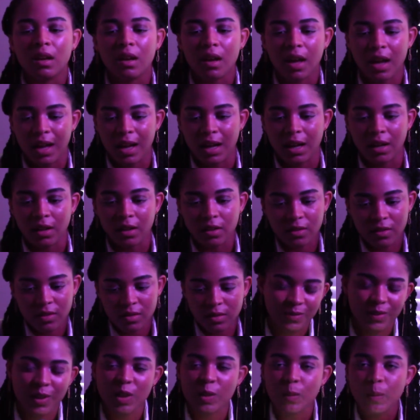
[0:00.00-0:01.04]

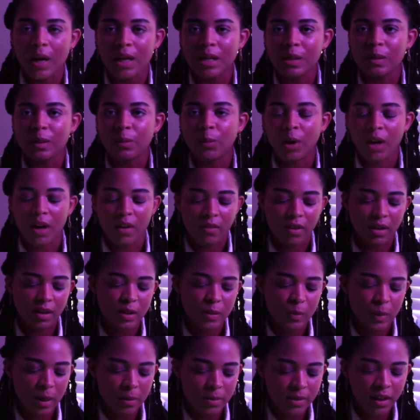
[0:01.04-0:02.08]
heirs. There's possibly more
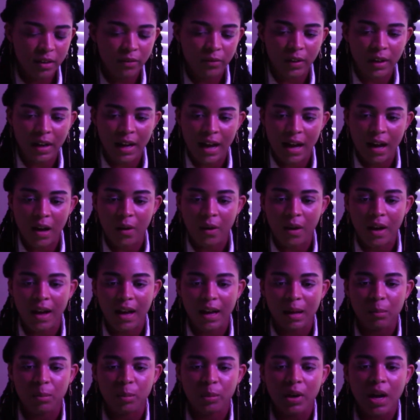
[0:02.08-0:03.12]
evidence, but I'm done for now.
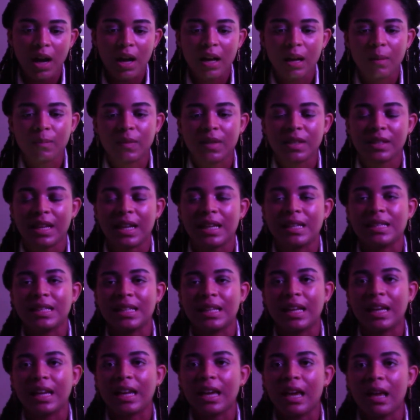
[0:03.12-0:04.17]
I brought up this
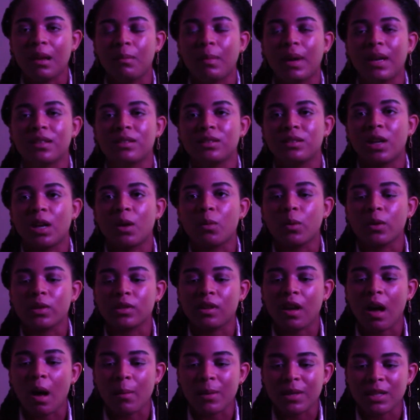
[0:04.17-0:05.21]
idea in my Star Wars
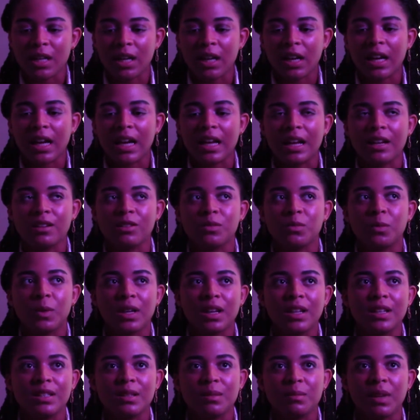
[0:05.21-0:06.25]
commentary, and I just
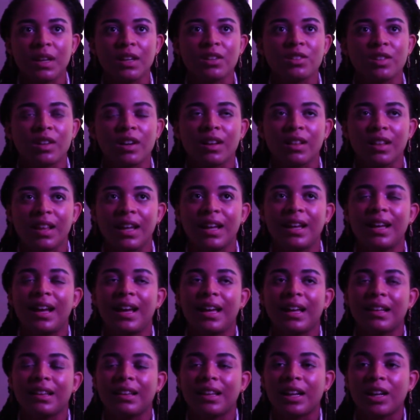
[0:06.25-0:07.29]
wanted to make sure that
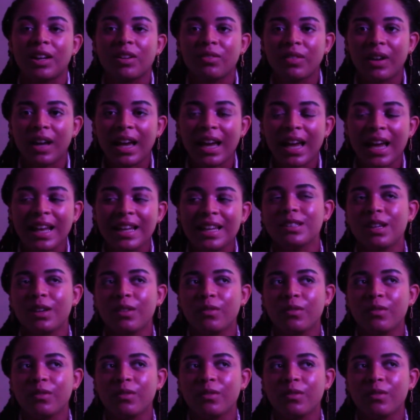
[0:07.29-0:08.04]
I clarified.